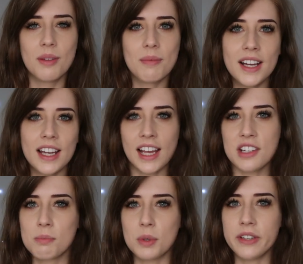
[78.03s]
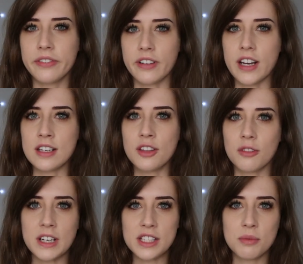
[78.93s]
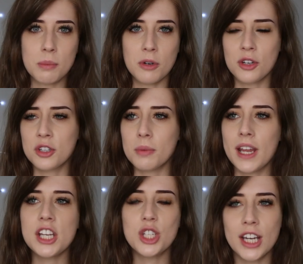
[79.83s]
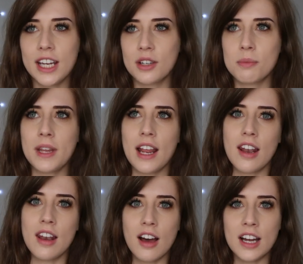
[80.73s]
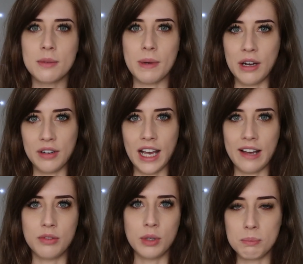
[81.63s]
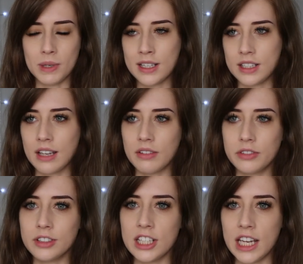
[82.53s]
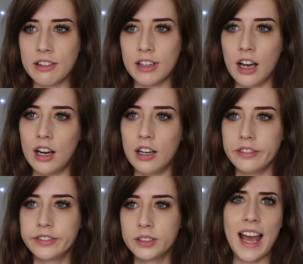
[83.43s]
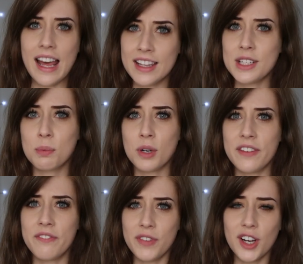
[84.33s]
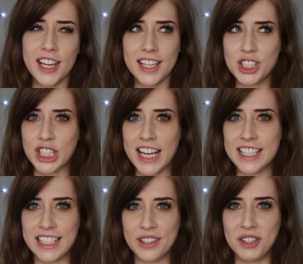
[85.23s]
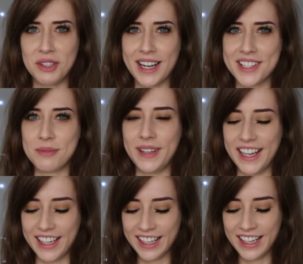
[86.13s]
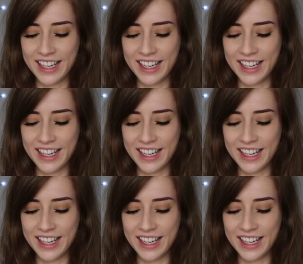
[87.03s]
my ex-boyfriend, the reason we broke up, he cheated on me and lied about it after we'd been together for a year and a half. And that's pretty f***ing shady if you ask me.